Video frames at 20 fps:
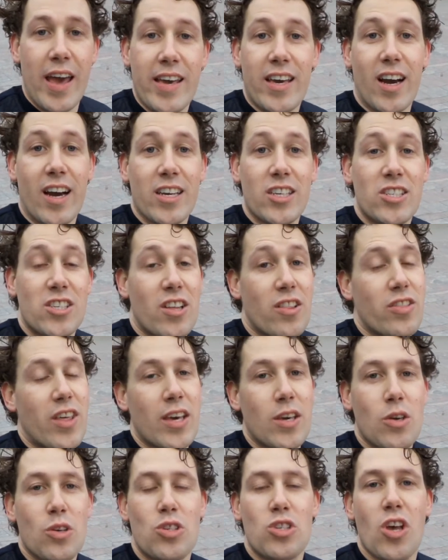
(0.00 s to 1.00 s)
Hey guys,
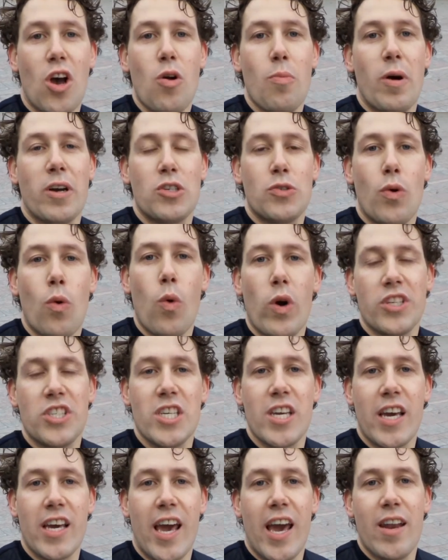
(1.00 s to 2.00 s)
thank you so much for
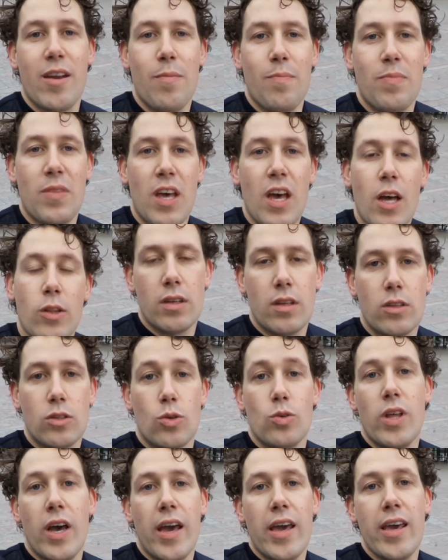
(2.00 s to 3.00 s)
watching again.
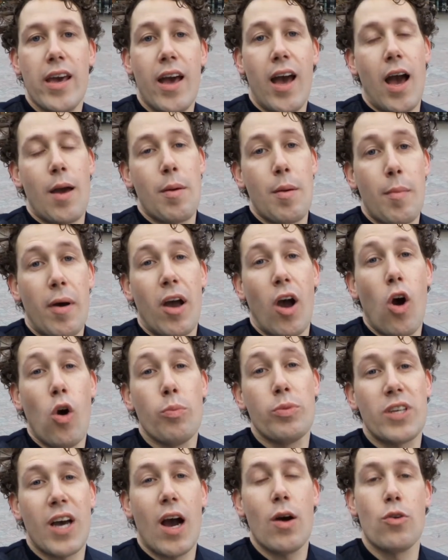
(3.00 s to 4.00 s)
Today I'm in my
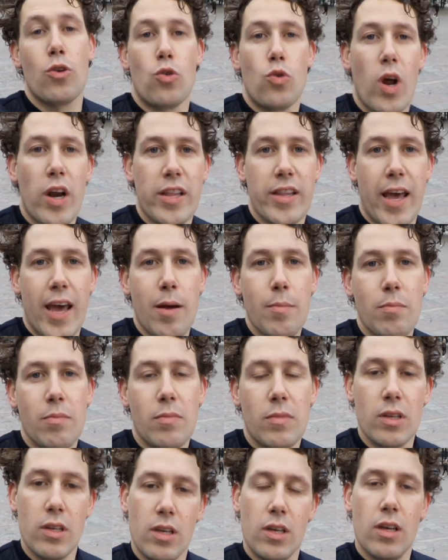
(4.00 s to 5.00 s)
hometown Rotterdam.
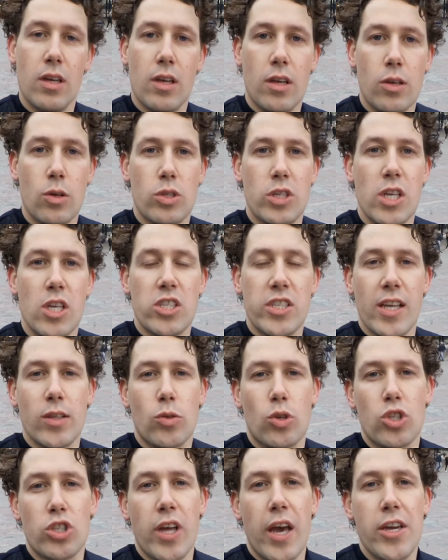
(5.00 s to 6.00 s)
You see the
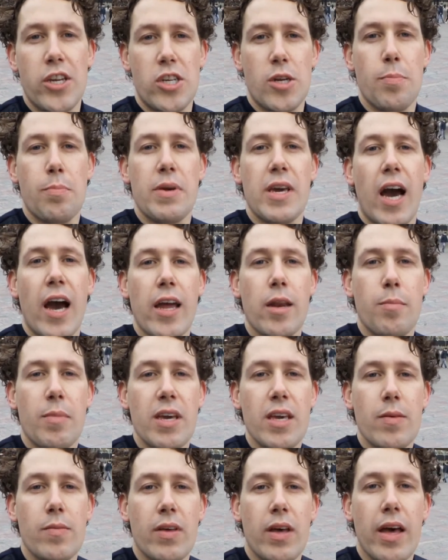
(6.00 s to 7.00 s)
central station behind
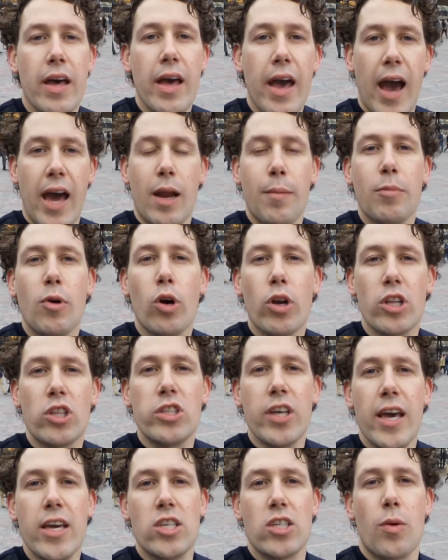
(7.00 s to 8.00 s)
me, and I'm gonna
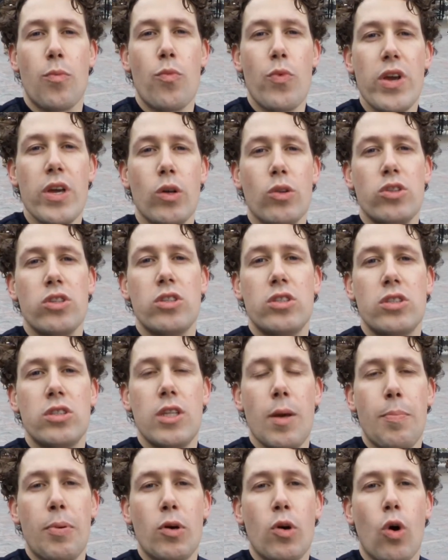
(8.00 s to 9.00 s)
taste some real
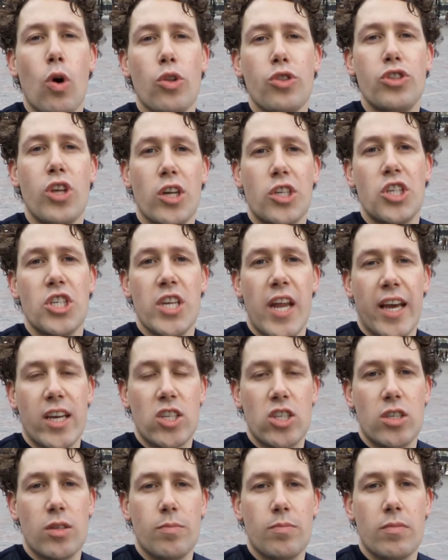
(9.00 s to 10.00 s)
typical Dutch
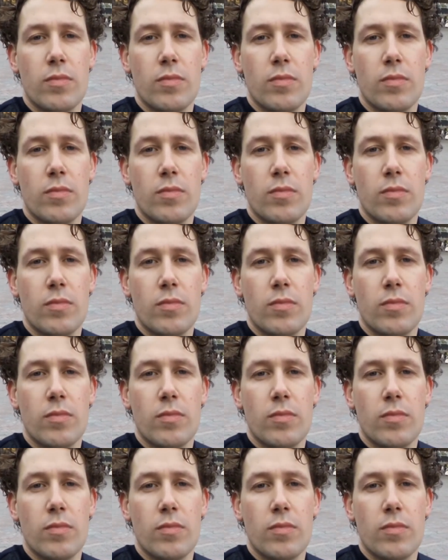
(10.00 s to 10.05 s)
snacks.